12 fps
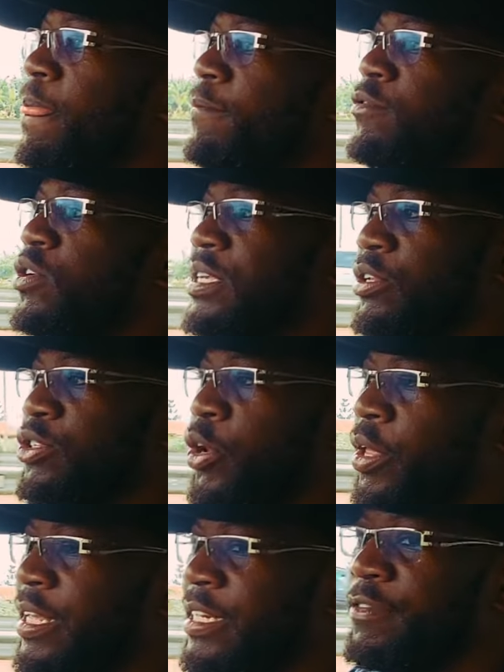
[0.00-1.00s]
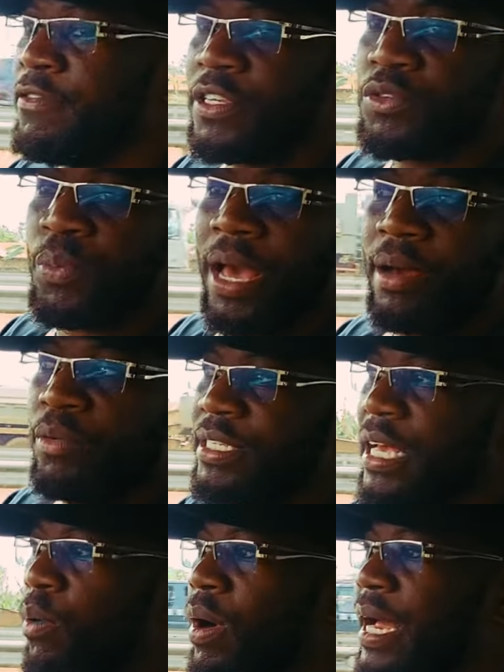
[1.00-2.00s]
of course I'll show you the difference where with
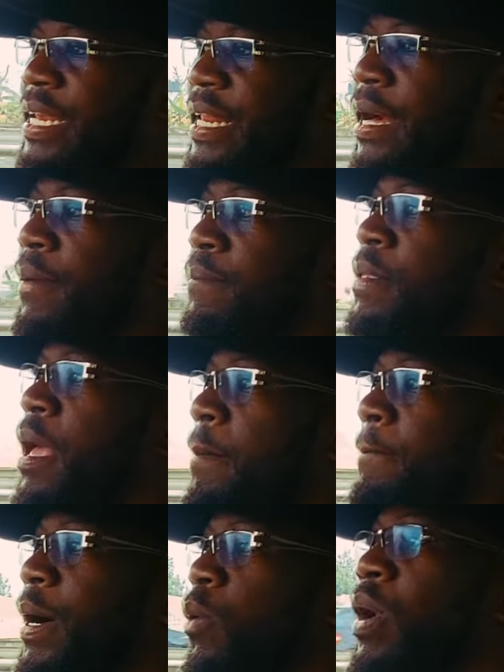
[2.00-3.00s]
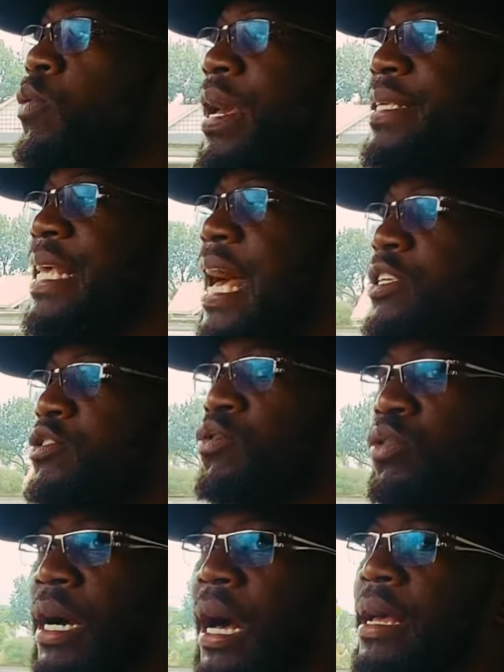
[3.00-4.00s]
Kanira, but waliwo eza
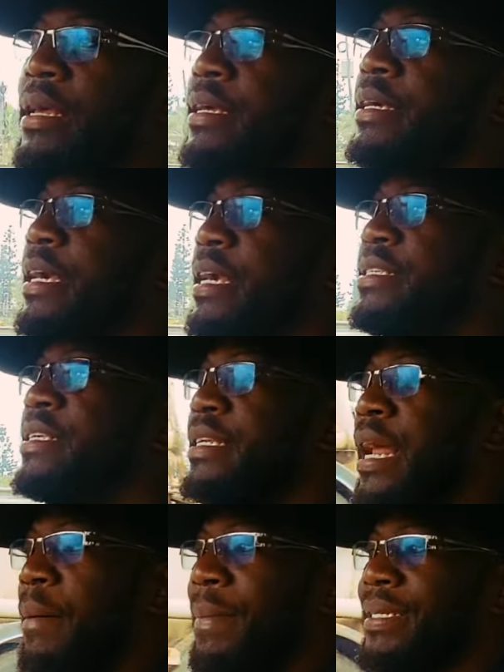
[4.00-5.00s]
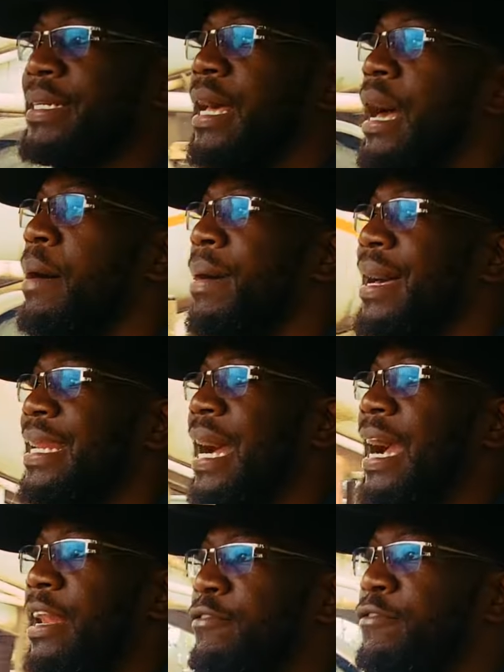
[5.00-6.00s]
soka ezina amanda
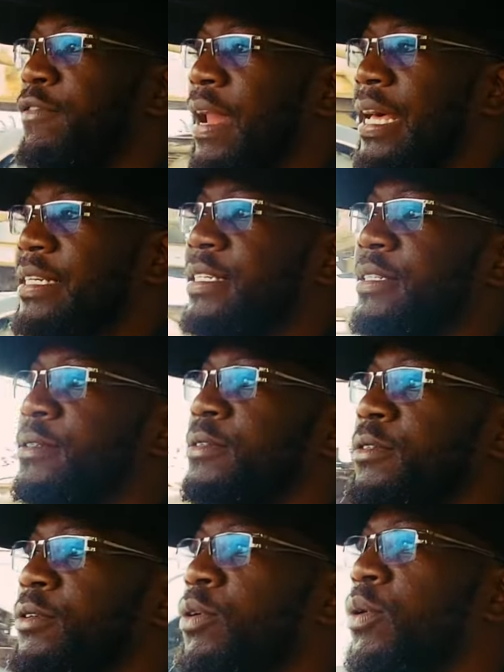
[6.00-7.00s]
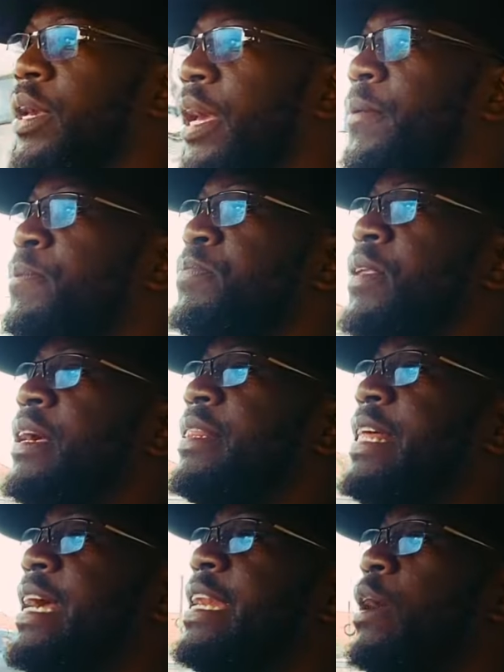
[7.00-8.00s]
agali flat, okay?
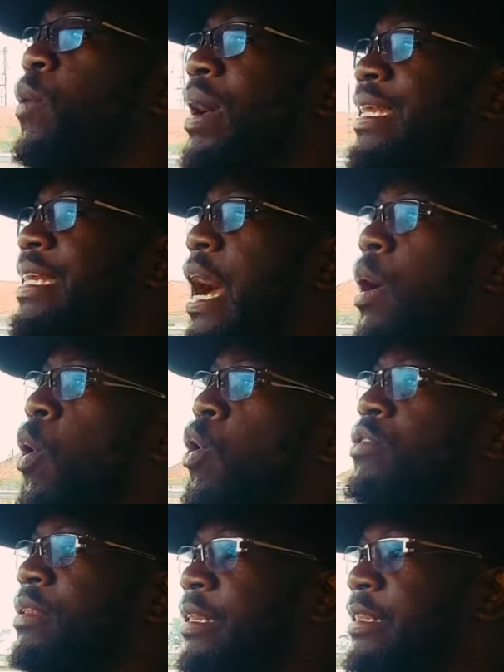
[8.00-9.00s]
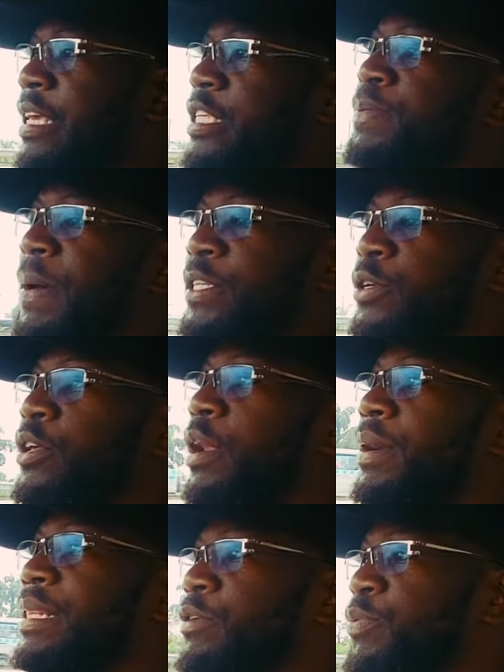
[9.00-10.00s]
Then wadawo, this particular
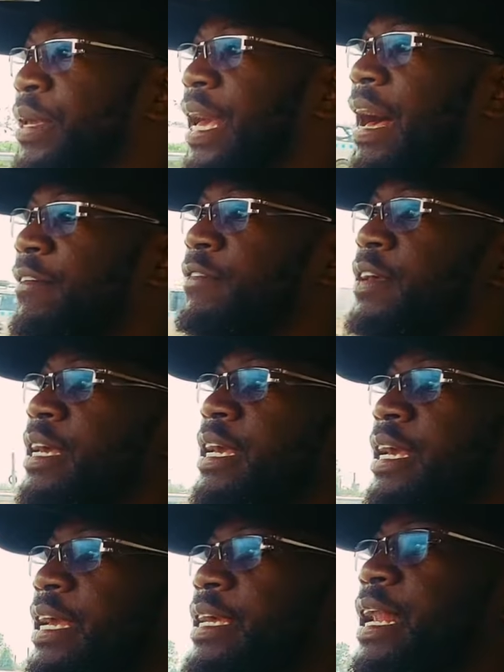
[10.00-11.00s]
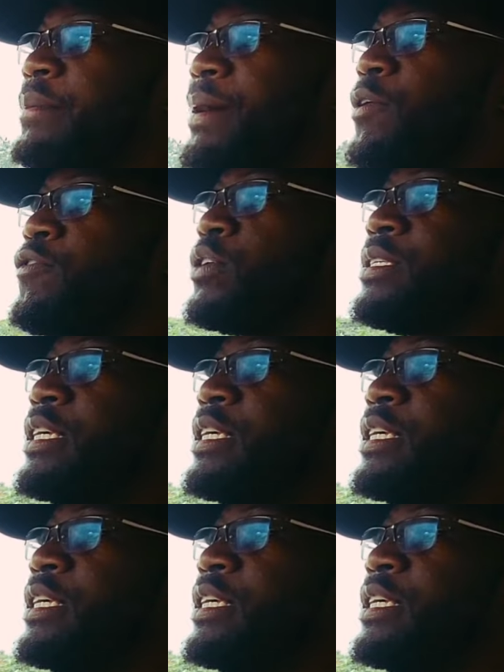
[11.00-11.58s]
one that we have, of course